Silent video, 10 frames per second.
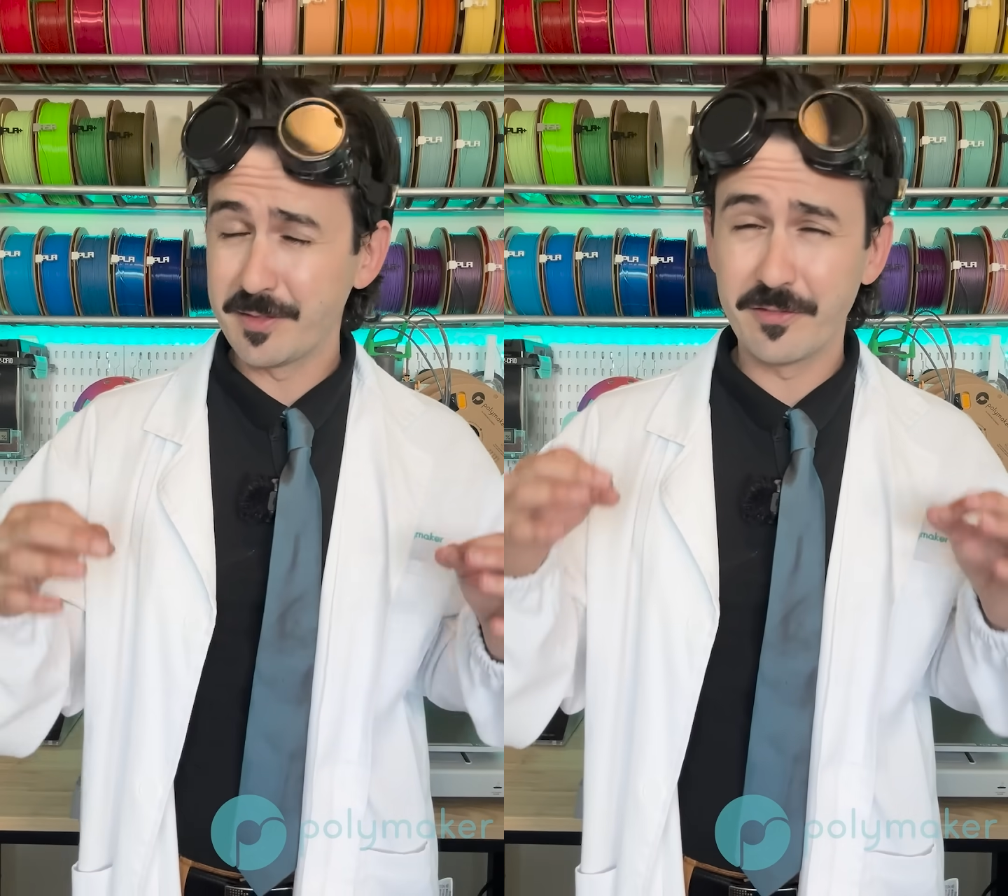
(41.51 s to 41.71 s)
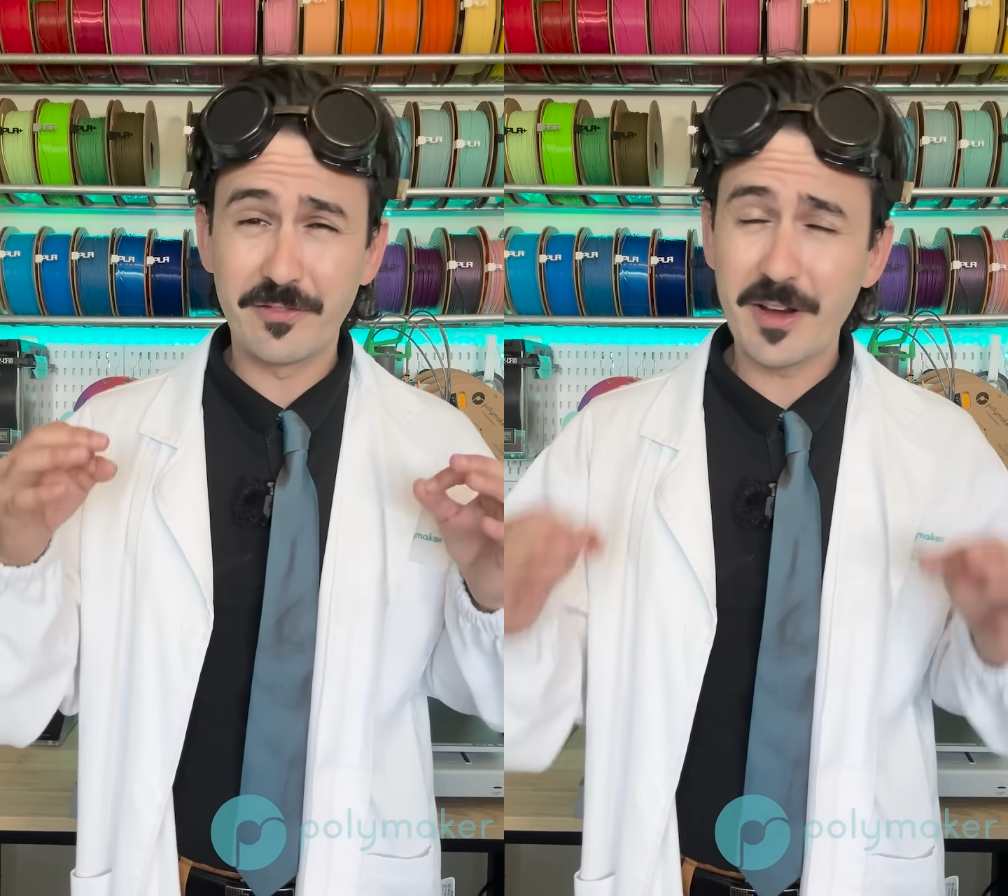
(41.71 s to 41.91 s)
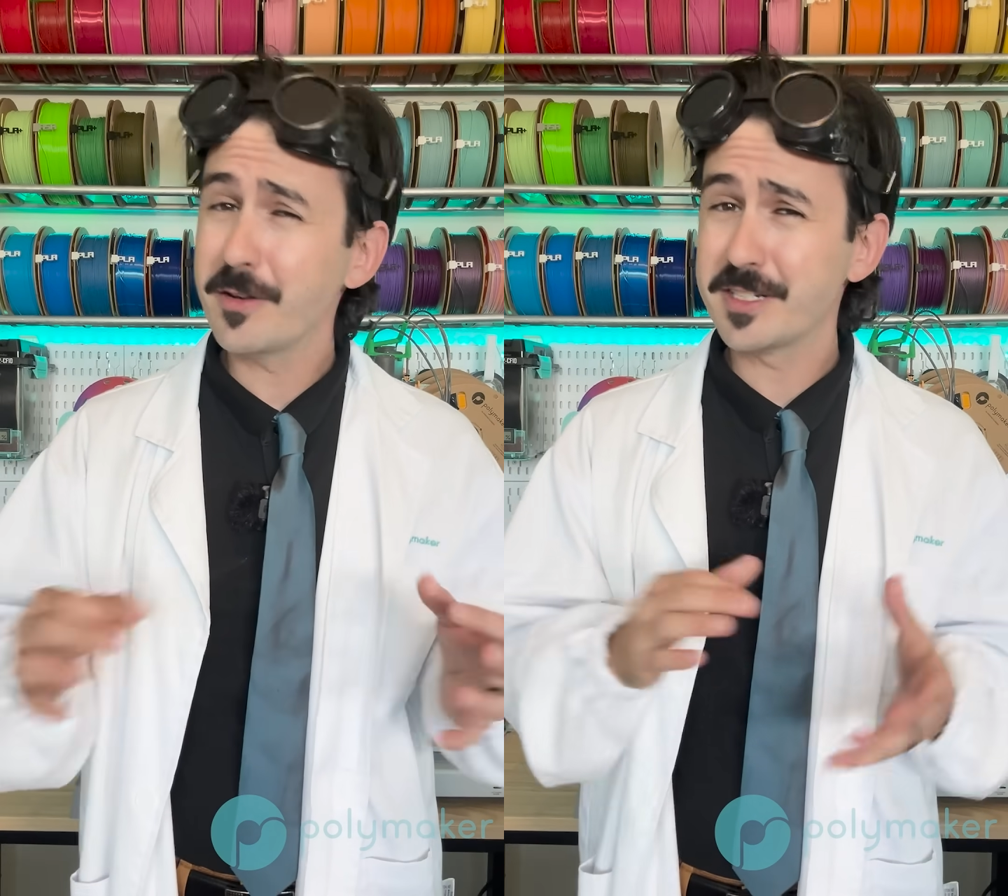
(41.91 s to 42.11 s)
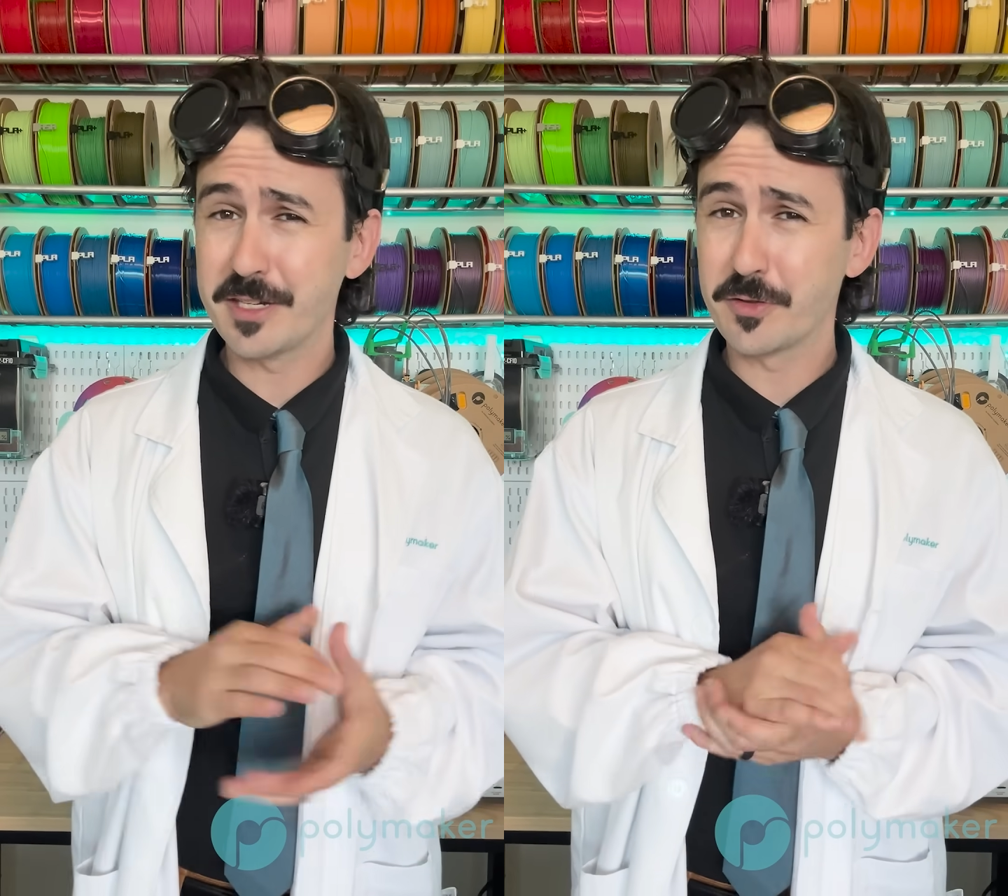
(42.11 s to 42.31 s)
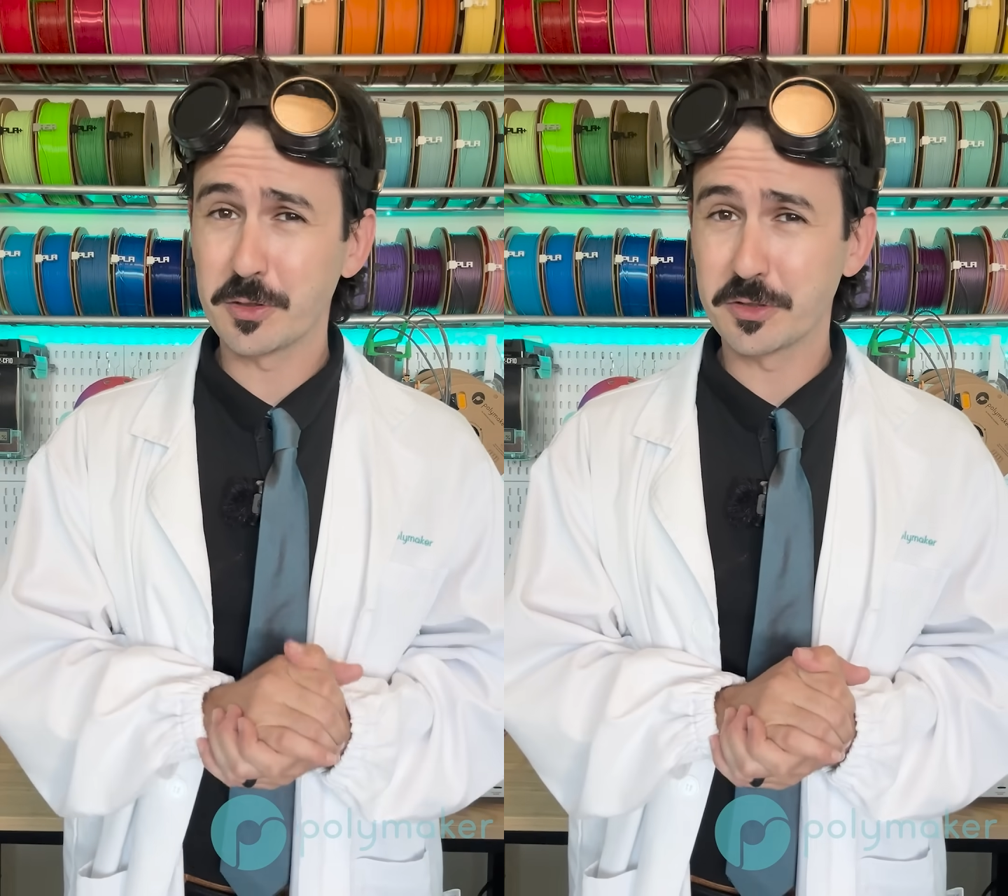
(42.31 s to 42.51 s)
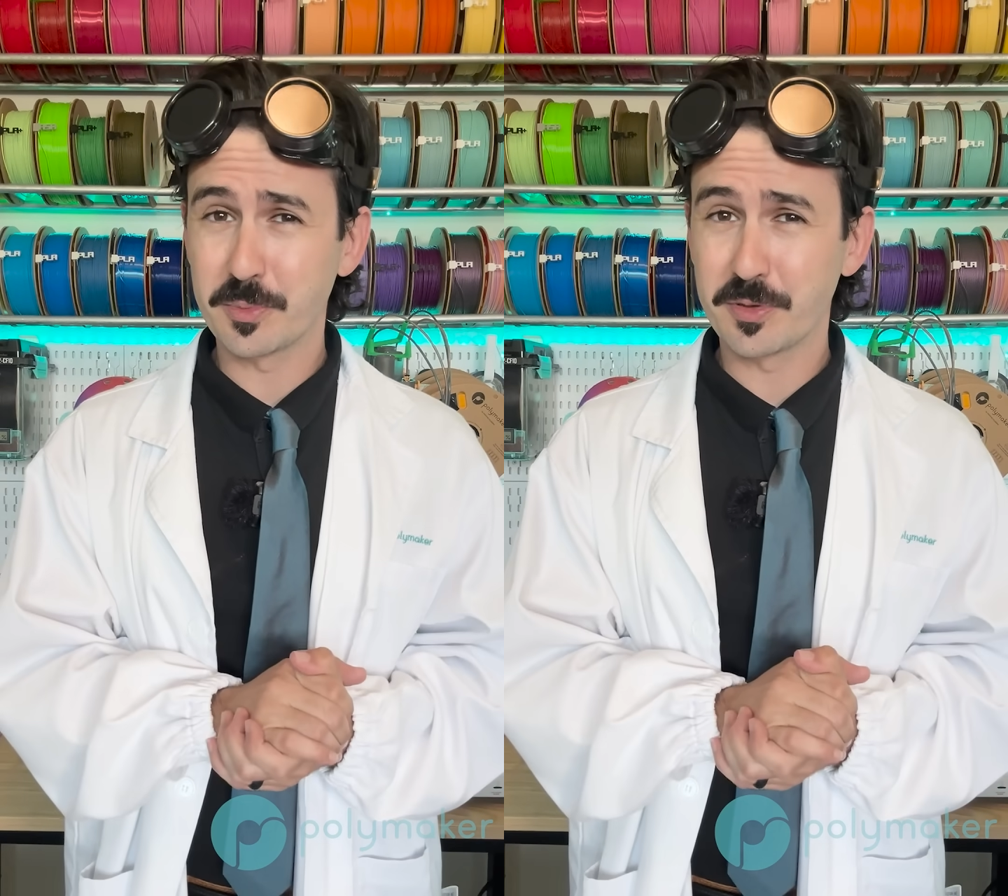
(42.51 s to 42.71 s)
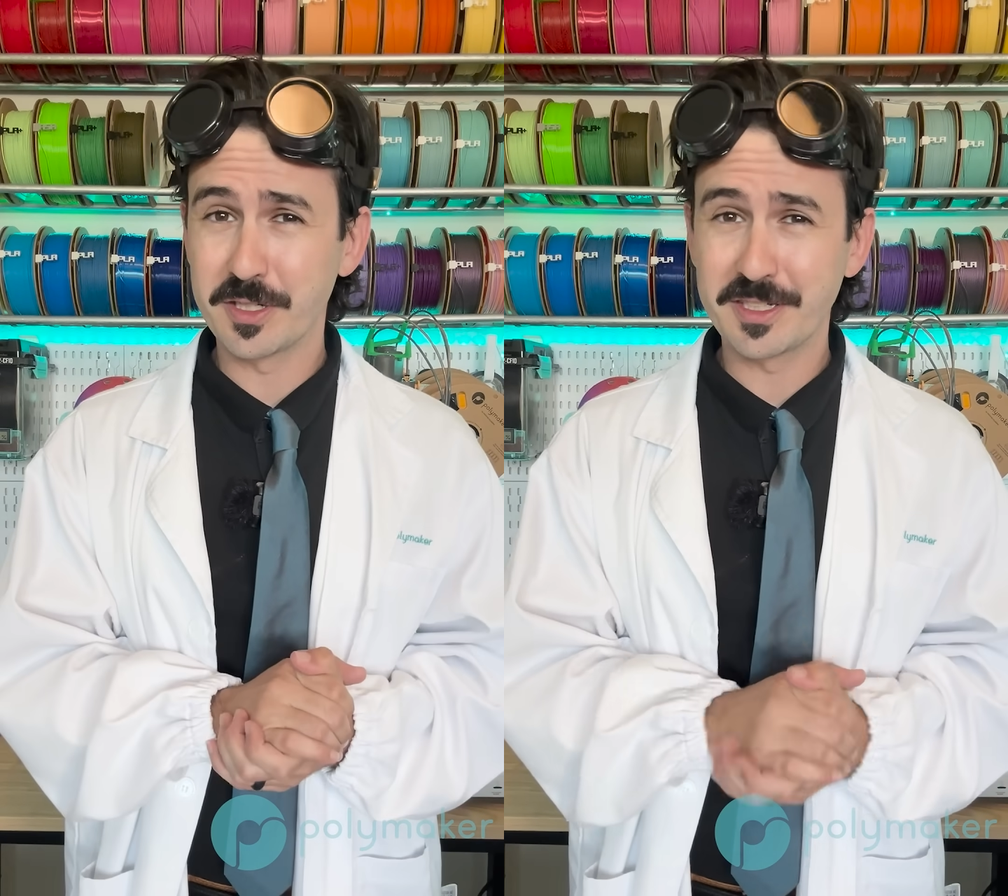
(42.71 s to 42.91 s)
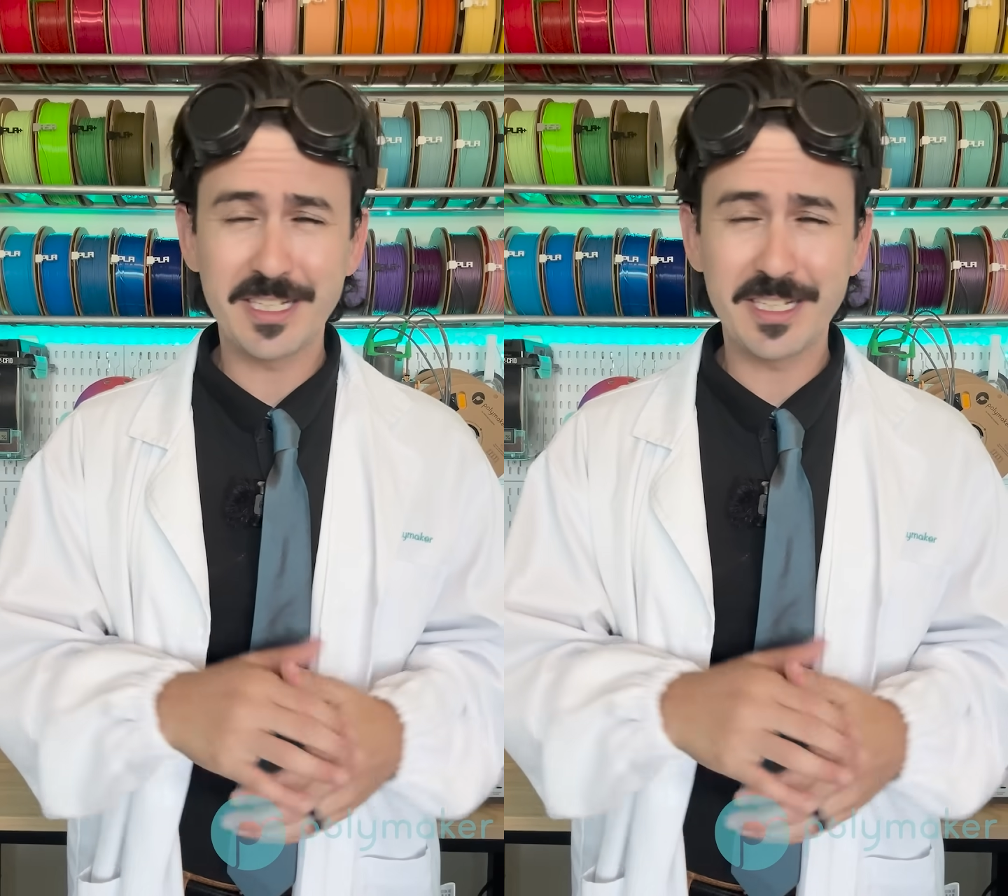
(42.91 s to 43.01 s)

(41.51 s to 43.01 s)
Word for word: very difficult to print